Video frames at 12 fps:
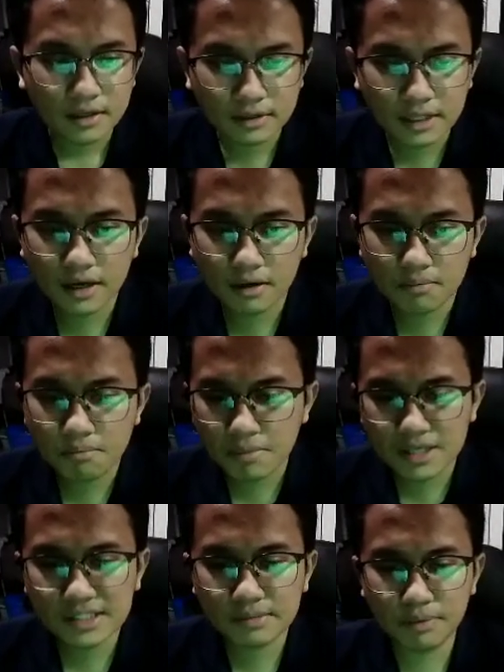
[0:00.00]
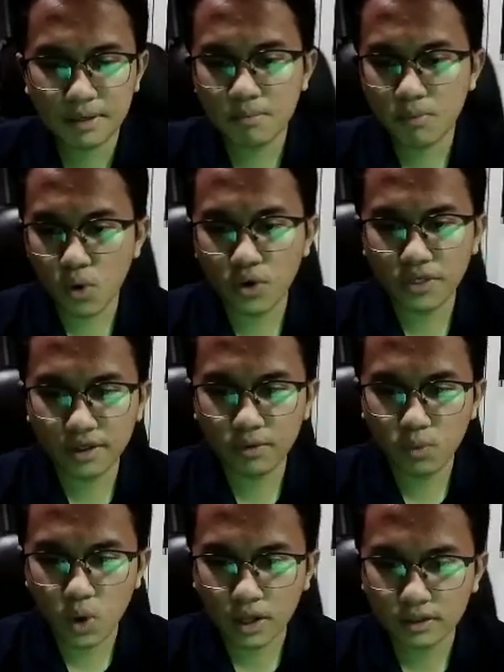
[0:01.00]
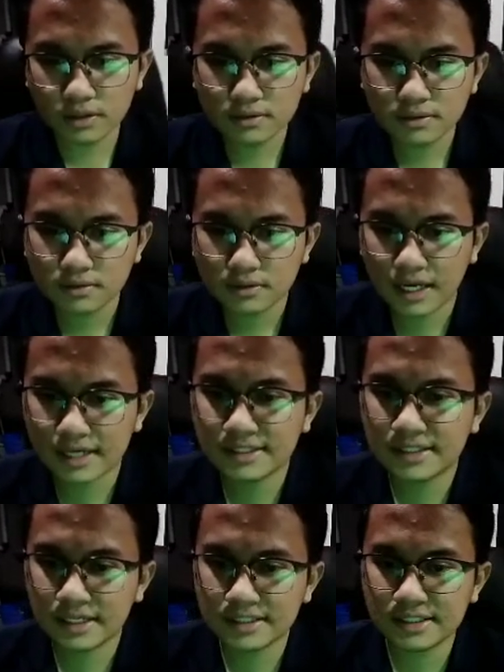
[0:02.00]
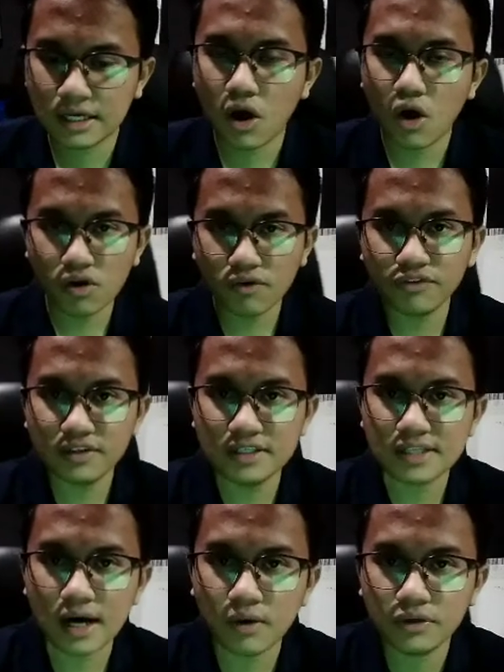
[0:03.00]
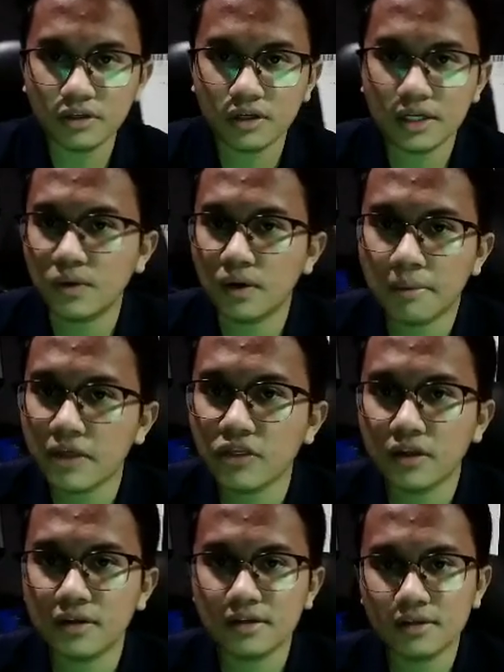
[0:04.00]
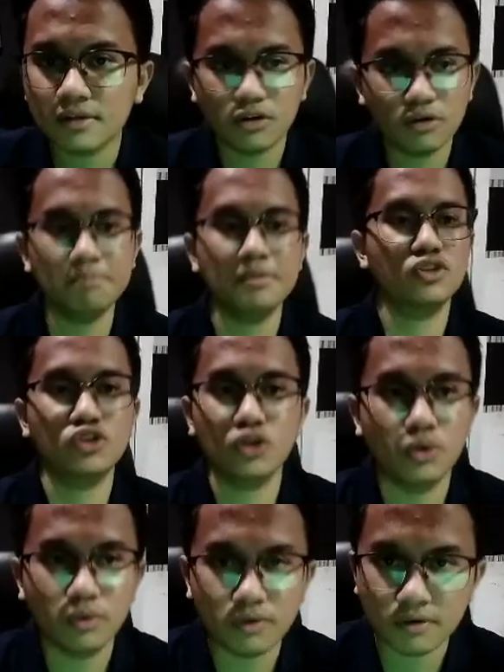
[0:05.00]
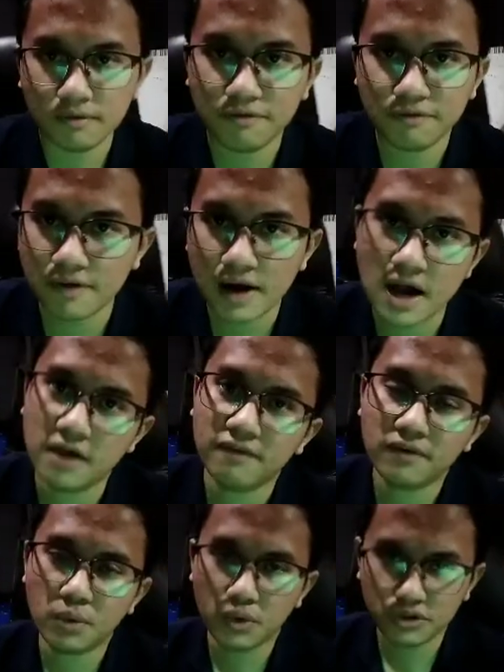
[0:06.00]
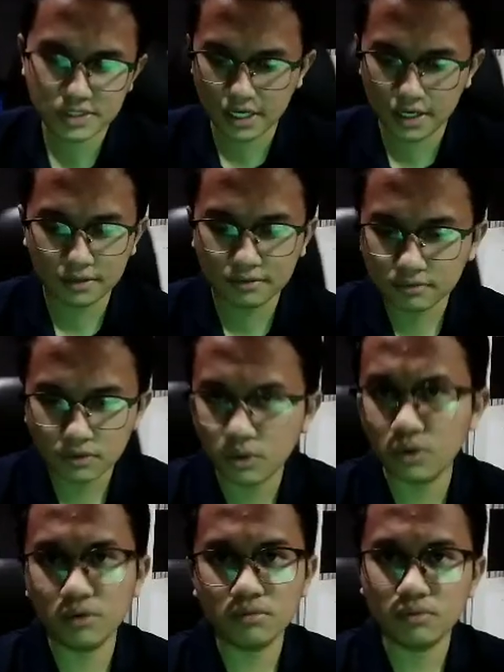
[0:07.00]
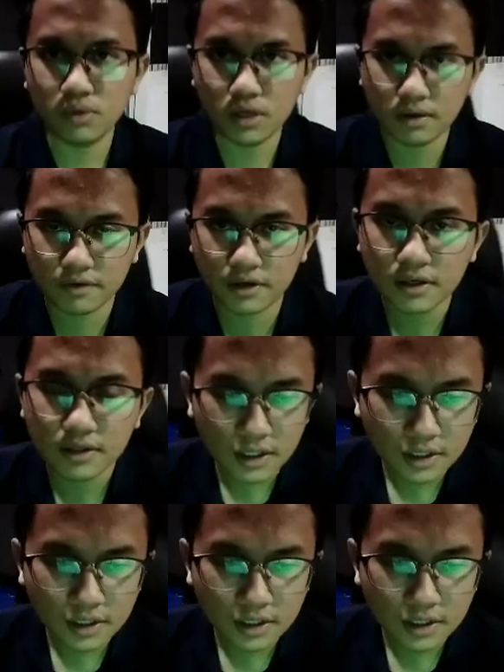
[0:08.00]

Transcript: There must be more than one characteristic of this audiolingual method. Could be 2, could be 5 or 10 or whatever.